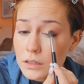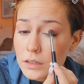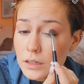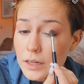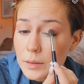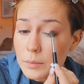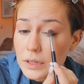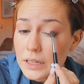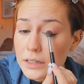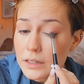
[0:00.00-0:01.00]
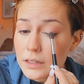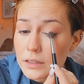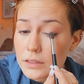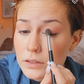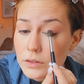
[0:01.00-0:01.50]
and blending the
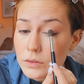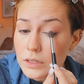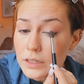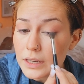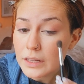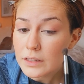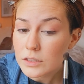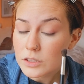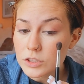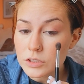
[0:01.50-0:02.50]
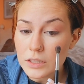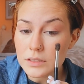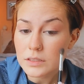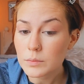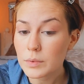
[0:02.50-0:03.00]
two together
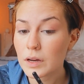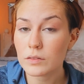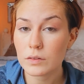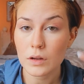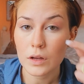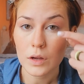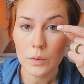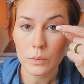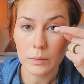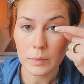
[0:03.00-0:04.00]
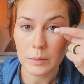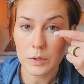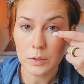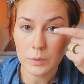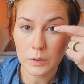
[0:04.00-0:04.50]
just above where my
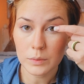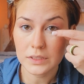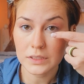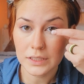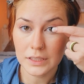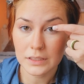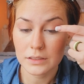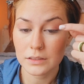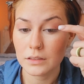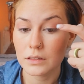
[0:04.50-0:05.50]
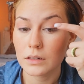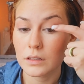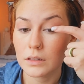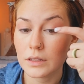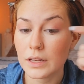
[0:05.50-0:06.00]
pupil would sit.
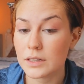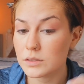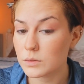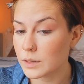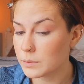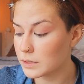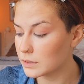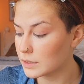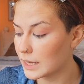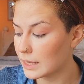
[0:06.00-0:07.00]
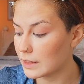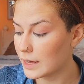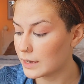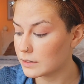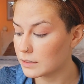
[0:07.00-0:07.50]
That is where I'm going to lay
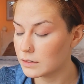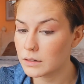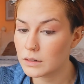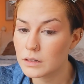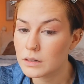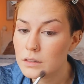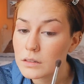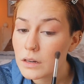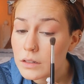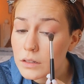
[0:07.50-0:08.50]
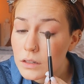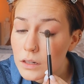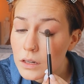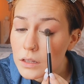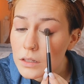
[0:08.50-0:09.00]
that darker
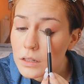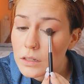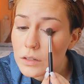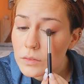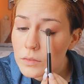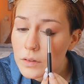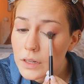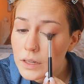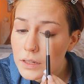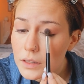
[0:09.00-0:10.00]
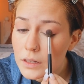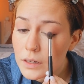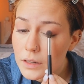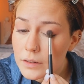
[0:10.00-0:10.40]
color right in there.